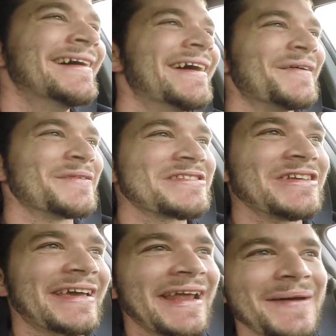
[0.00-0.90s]
Everyone's
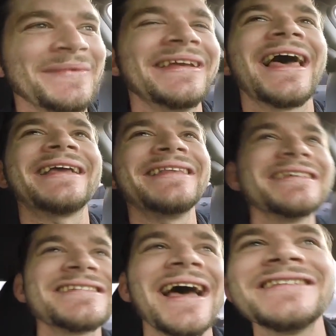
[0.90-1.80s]
looking at me like,
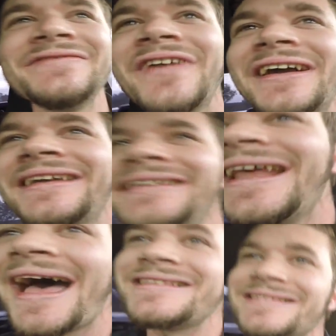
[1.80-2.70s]
this guy's fucking
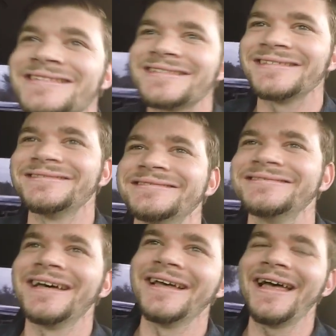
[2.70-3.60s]
nuts!
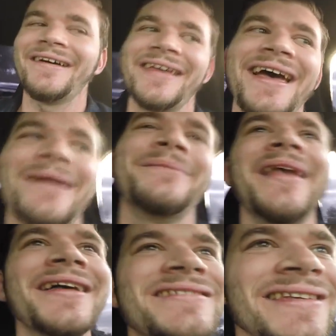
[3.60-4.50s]
Hell yeah, I'm
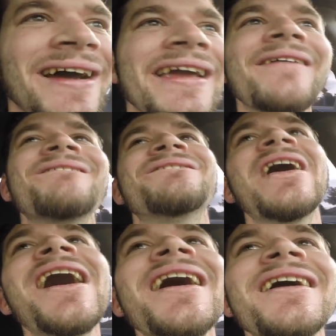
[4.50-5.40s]
nuts, I don't give a
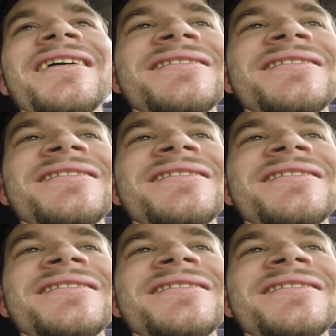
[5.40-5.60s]
fuck!